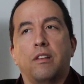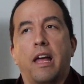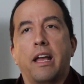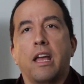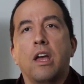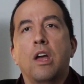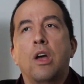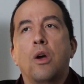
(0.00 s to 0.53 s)

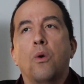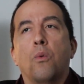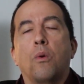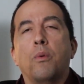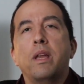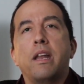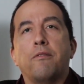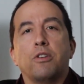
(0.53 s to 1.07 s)
like, well,
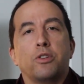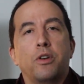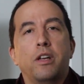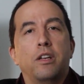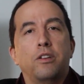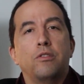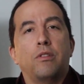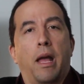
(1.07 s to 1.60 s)
we never
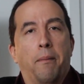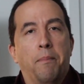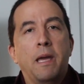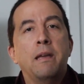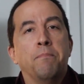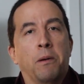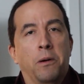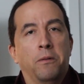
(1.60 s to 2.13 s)
treated you like
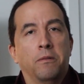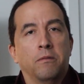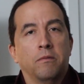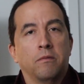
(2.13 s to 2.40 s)
people.